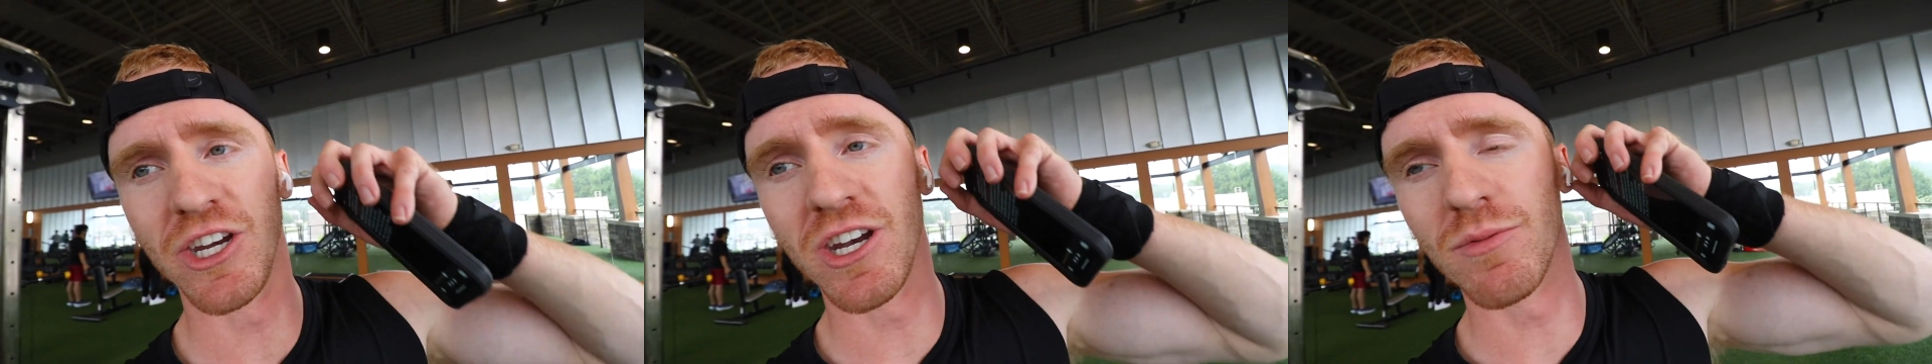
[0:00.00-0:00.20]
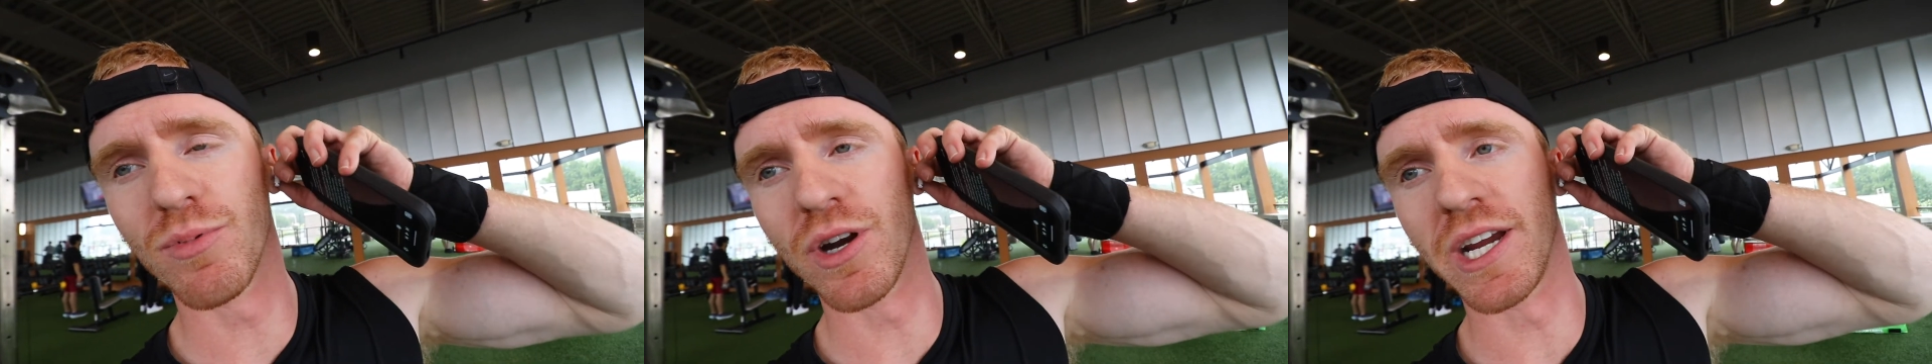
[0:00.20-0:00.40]

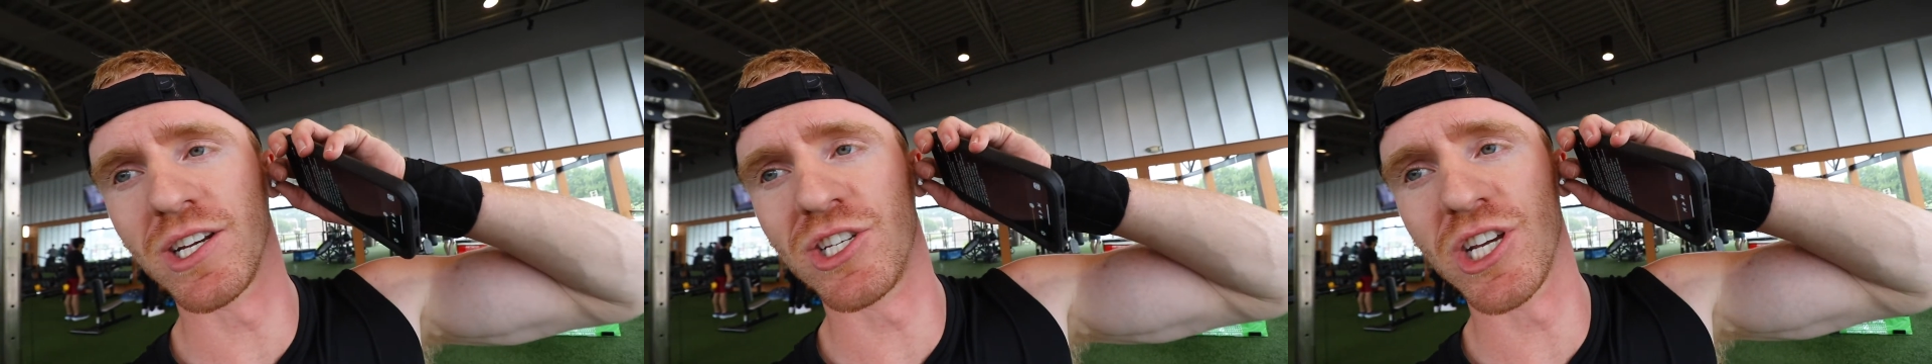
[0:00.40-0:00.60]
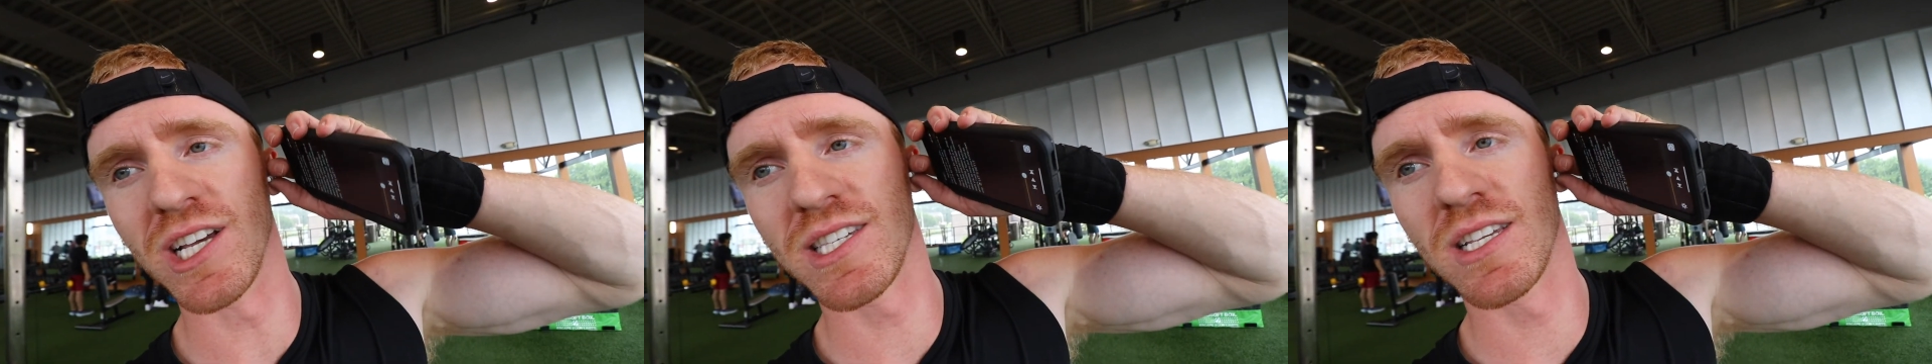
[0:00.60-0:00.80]
you need to
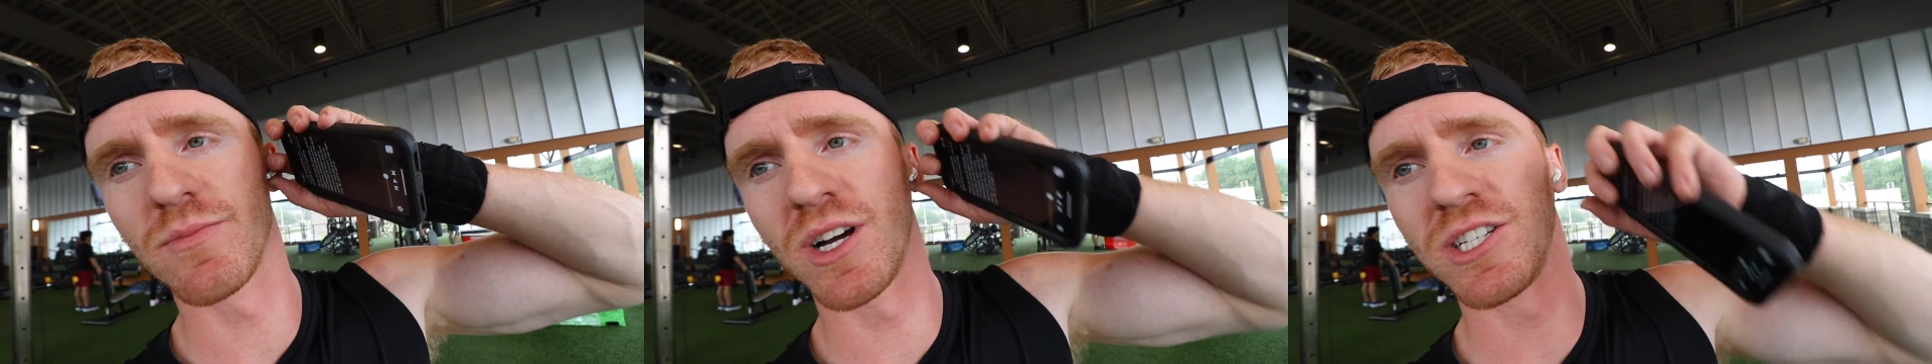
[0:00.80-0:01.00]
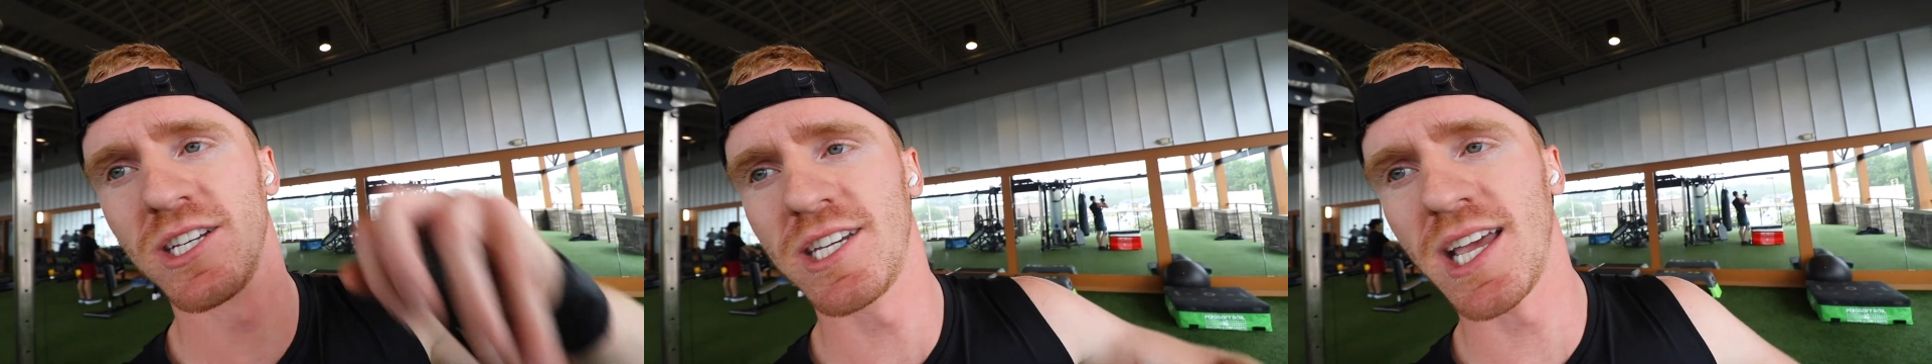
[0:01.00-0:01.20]
bring just as
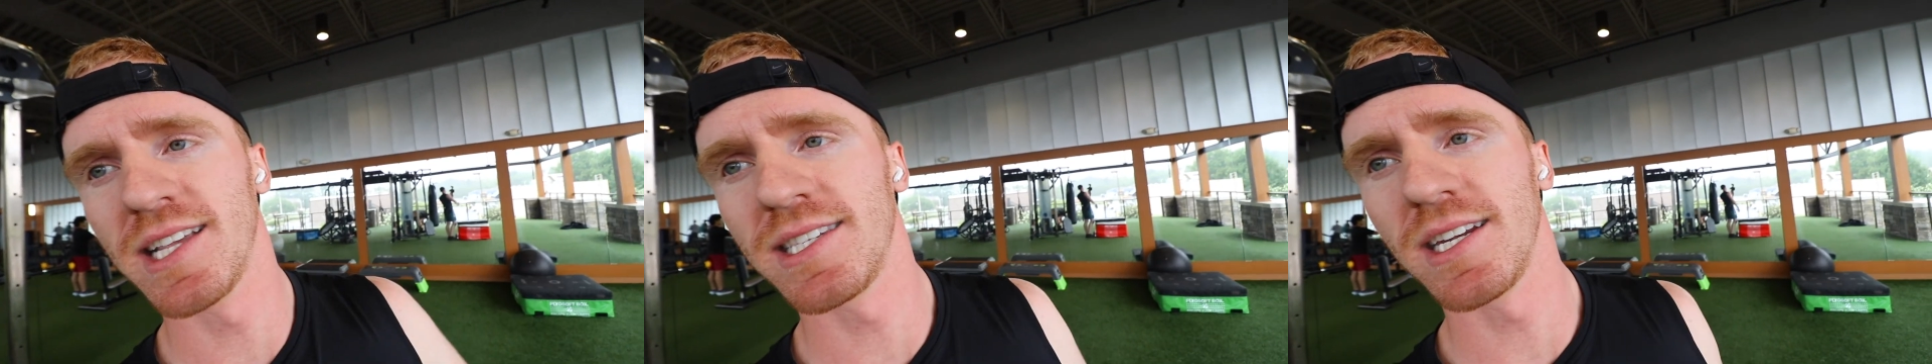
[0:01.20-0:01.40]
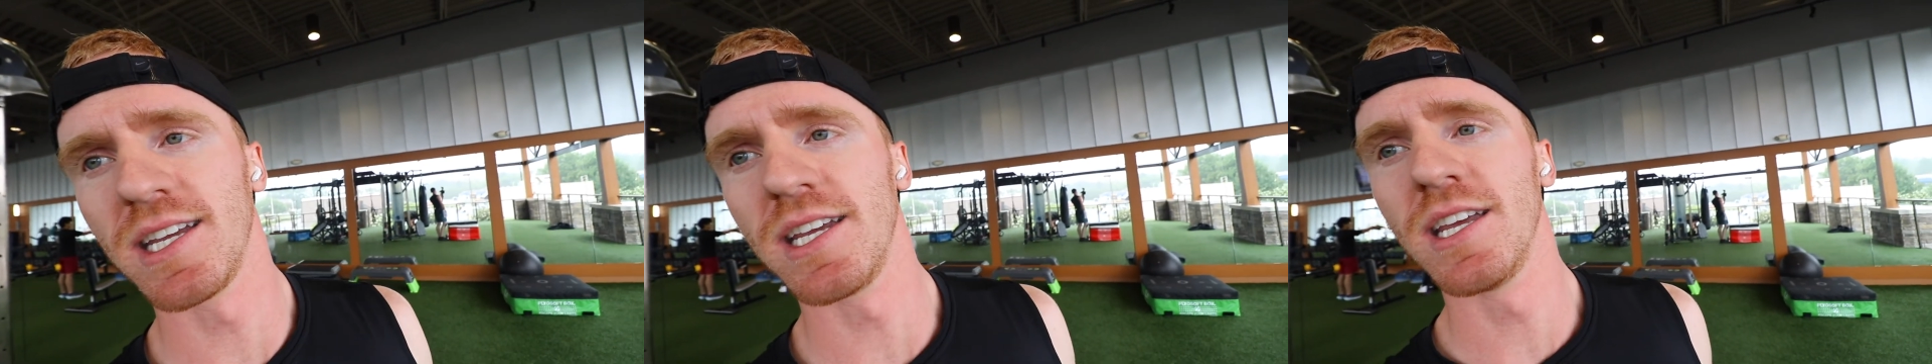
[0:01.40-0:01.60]
much
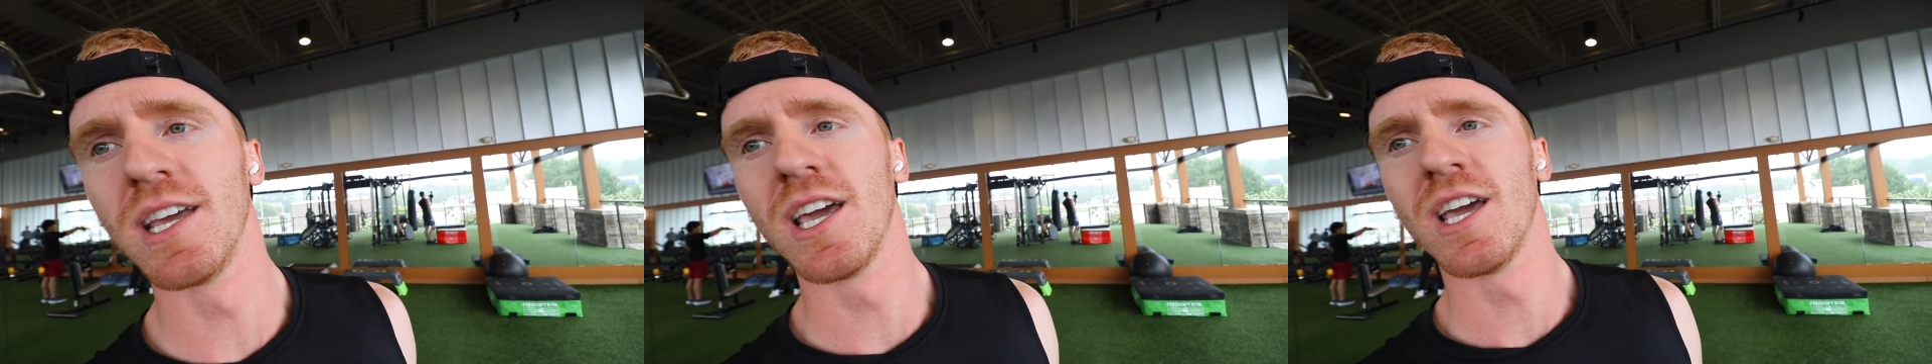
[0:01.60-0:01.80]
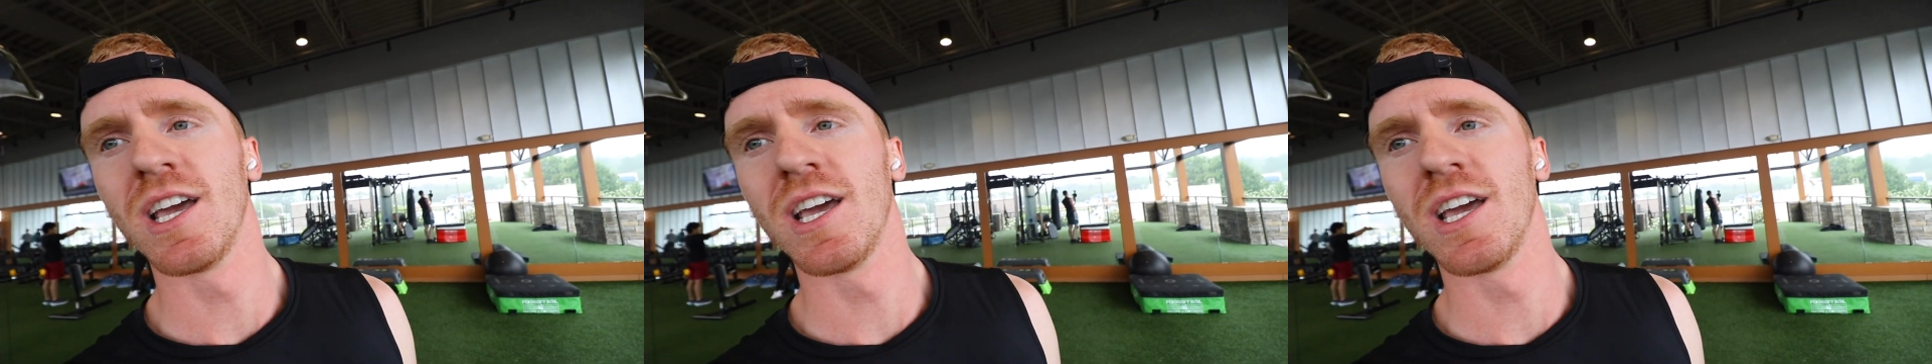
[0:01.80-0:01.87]
intensity